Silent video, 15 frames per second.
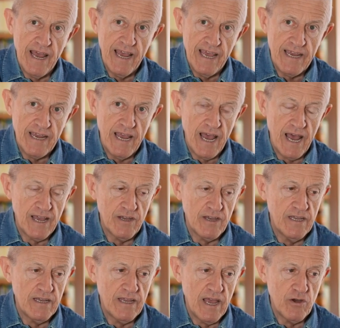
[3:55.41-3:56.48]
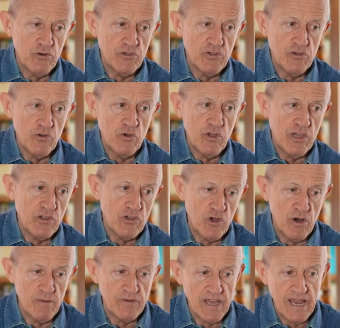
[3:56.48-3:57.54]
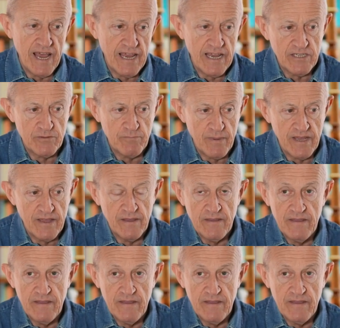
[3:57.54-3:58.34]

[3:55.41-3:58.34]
800,000 green jobs are expected.